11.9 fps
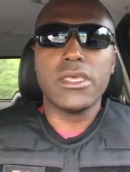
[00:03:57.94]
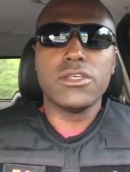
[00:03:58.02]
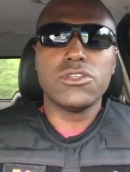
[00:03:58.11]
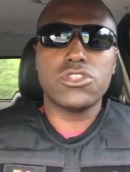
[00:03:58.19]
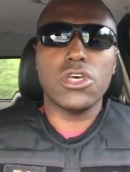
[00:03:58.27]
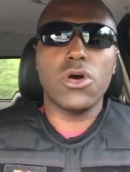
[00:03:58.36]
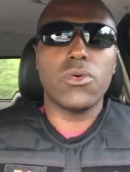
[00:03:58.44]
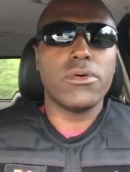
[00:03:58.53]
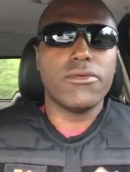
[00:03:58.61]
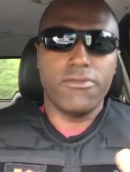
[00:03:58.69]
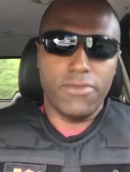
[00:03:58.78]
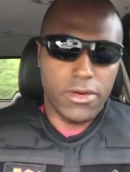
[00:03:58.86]
So
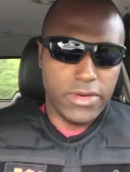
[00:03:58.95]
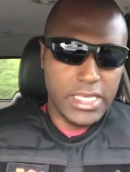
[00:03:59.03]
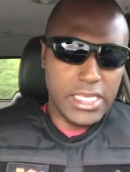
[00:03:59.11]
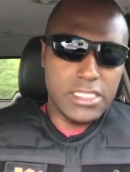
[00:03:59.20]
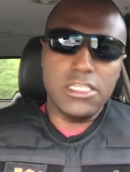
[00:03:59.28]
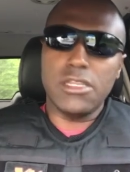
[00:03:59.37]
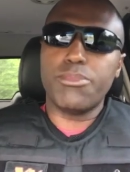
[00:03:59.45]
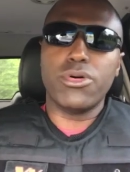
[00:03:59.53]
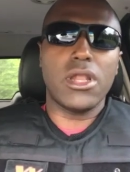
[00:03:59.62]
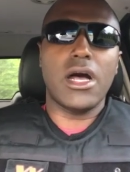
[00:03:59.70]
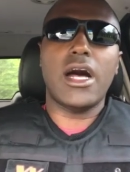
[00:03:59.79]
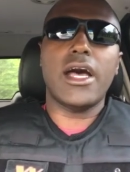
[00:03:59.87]
very easy to
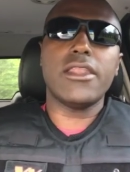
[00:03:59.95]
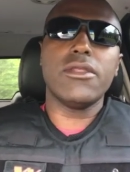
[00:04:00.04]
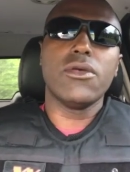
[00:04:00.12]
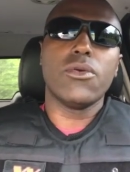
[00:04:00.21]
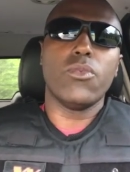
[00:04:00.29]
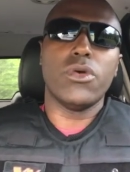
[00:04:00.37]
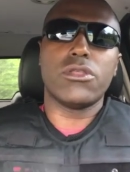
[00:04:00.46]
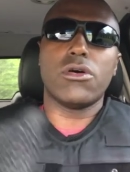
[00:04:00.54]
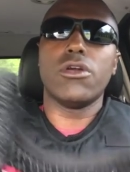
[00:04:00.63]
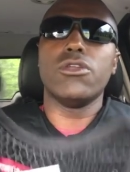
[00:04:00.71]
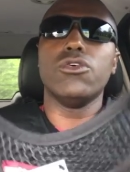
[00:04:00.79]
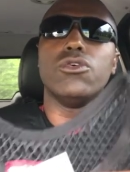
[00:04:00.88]
put on with
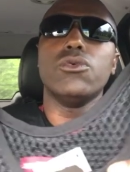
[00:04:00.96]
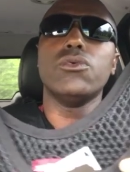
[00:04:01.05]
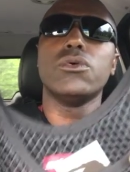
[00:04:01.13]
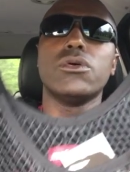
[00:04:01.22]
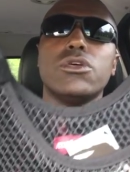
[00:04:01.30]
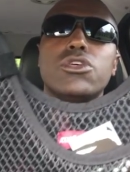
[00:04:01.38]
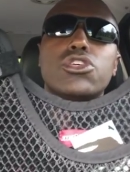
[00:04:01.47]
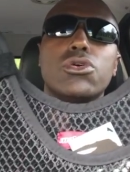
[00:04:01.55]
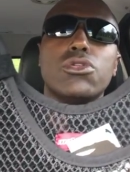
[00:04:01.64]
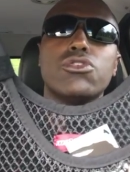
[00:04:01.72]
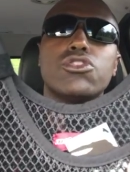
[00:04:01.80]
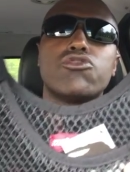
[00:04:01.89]
our new
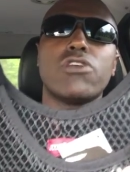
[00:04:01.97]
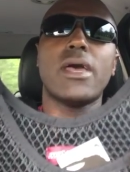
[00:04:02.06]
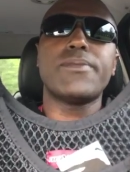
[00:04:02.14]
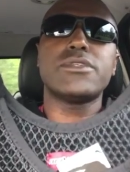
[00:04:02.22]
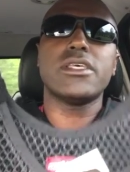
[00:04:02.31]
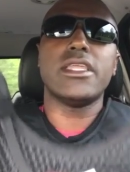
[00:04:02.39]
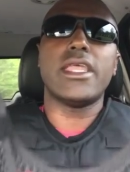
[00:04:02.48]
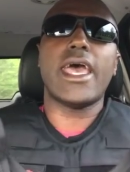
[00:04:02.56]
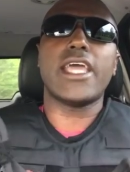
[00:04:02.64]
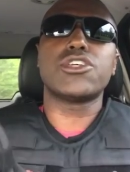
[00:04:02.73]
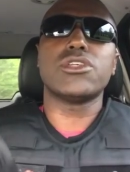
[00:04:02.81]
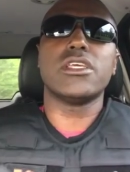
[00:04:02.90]
shoulder straps. It
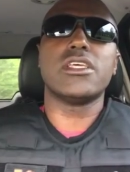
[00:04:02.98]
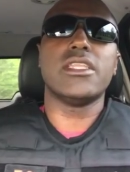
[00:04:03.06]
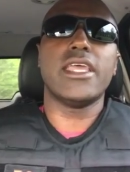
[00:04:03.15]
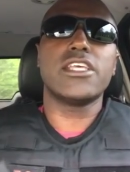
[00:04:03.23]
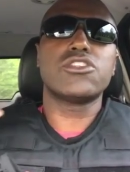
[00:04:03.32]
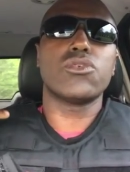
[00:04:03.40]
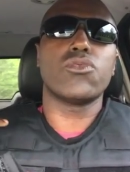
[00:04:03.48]
actually connects